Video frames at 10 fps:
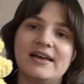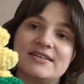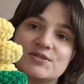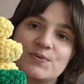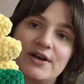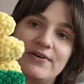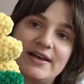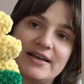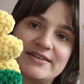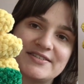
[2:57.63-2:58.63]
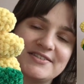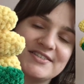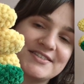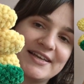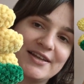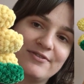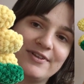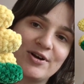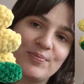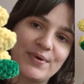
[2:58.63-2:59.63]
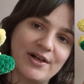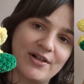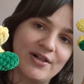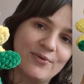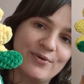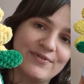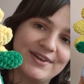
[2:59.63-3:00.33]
as well as a standing flower pal with